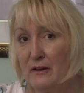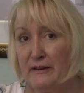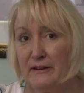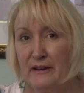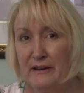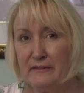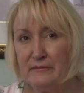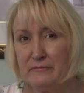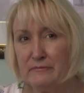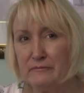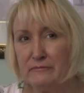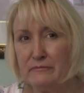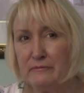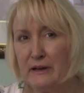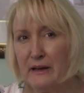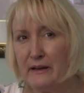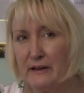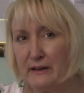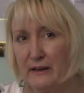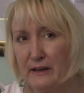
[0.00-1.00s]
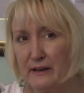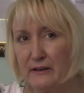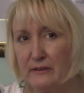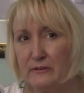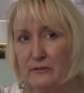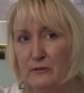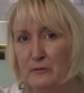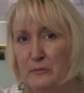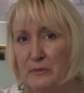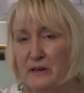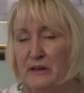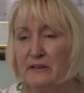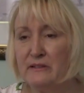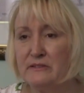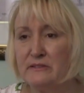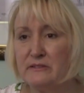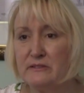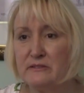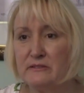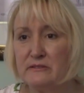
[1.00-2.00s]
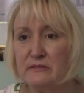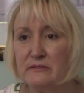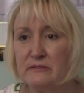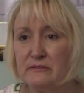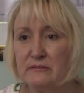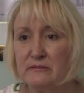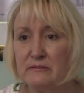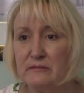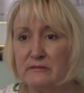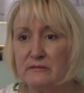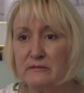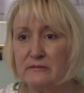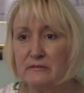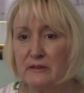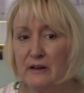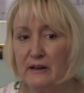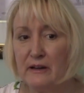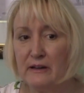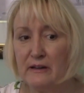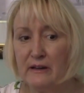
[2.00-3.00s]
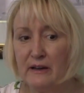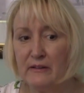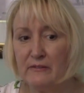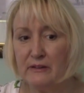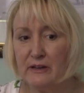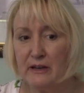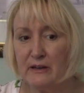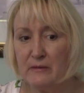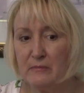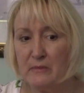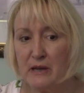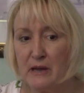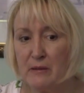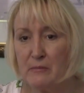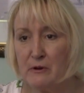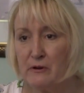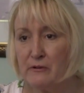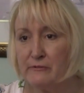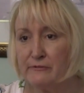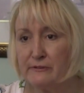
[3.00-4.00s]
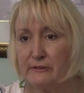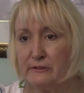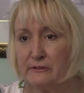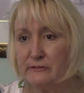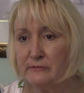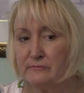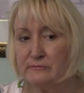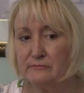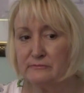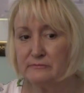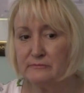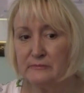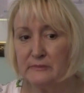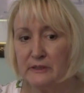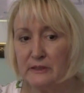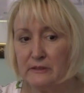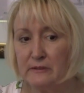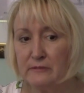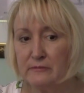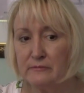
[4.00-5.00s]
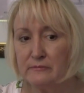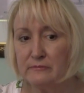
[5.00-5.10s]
I had annual PETs. I haven't had a mammo for, you know,